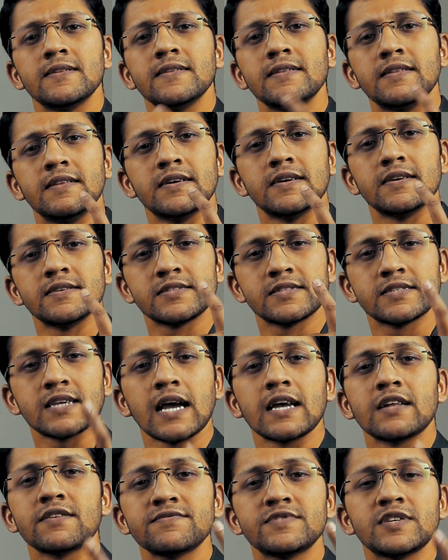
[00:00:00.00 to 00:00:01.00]
the
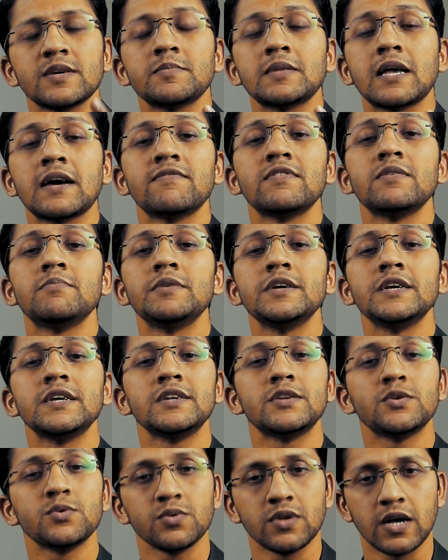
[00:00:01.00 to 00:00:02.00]
sign of Gemini will be
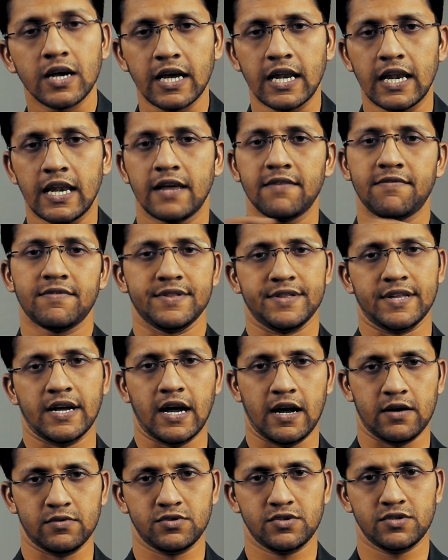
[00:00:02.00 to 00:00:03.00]
into the 11th
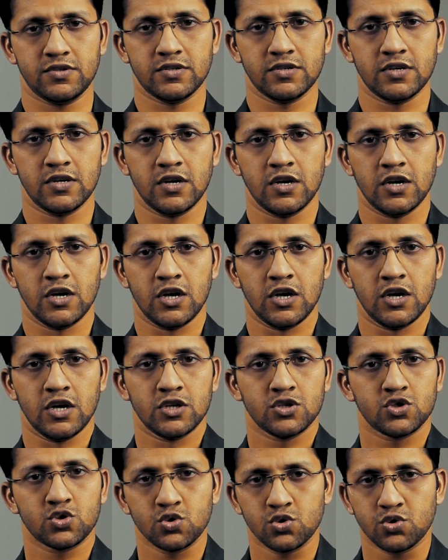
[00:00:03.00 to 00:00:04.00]
house.
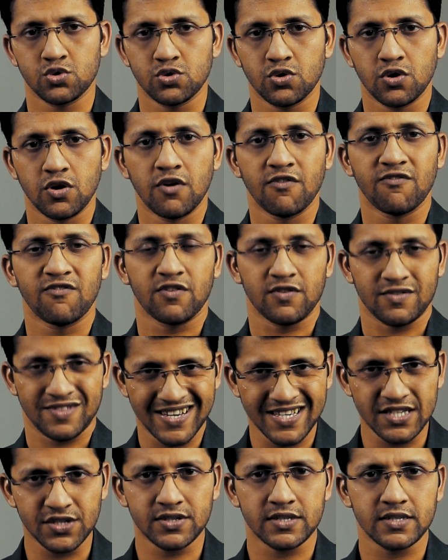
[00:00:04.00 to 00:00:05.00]
So for
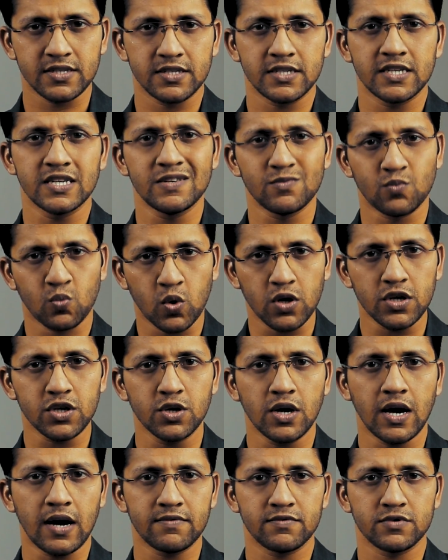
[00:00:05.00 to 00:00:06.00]
this transit, what
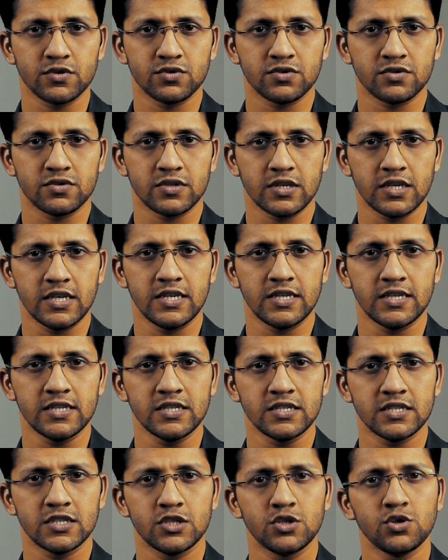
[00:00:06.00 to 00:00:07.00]
you have to see
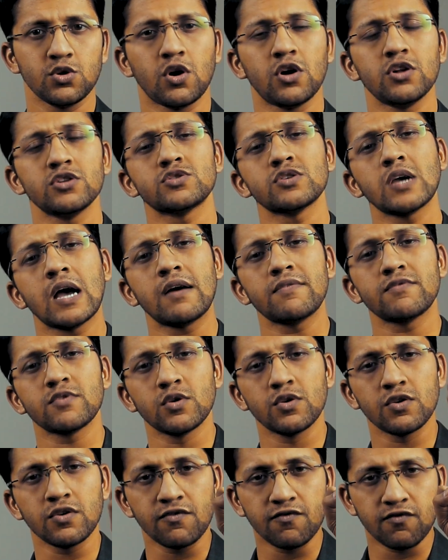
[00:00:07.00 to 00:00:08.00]
is you also have to
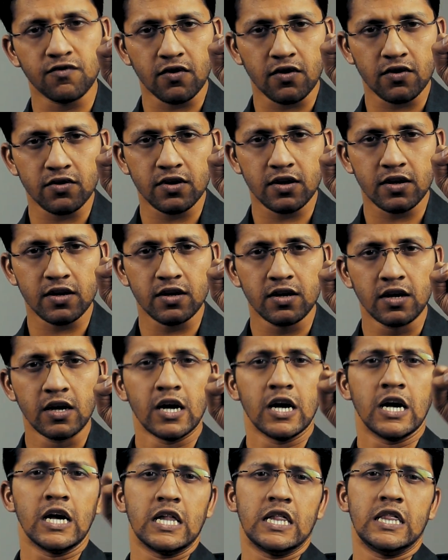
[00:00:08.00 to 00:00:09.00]
look for the
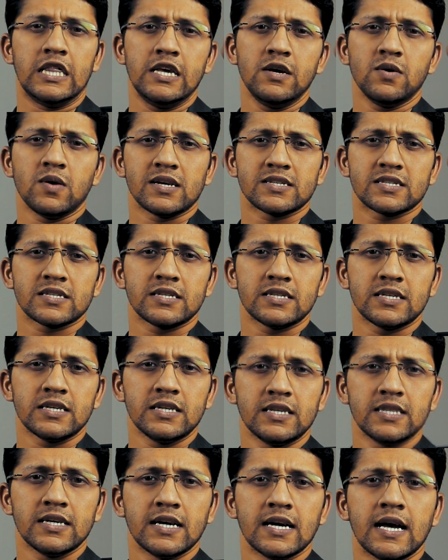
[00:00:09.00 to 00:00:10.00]
Leo
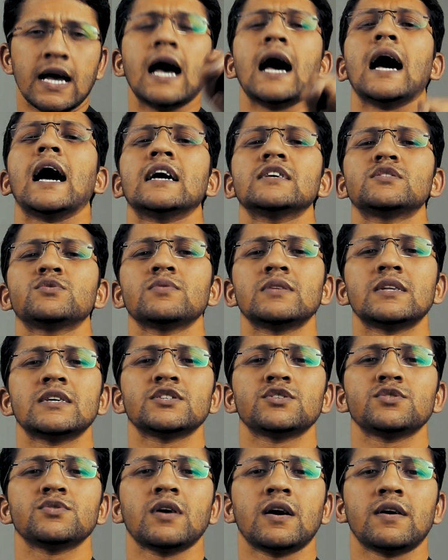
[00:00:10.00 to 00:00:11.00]
ascendant as well
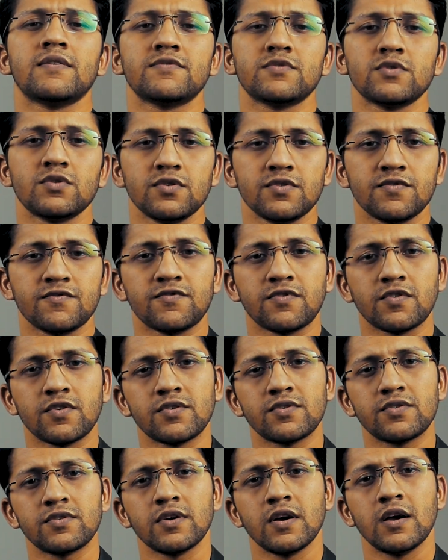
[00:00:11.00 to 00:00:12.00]
as you have to look
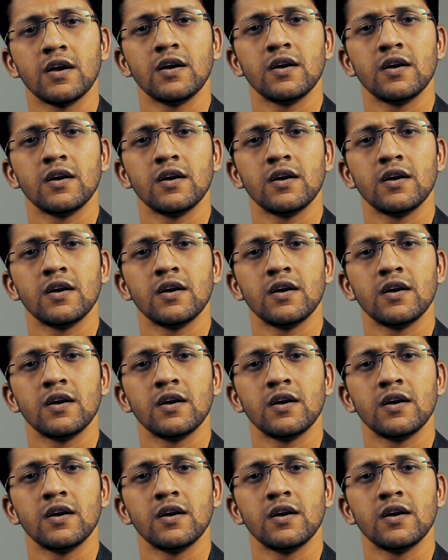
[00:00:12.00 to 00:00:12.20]
for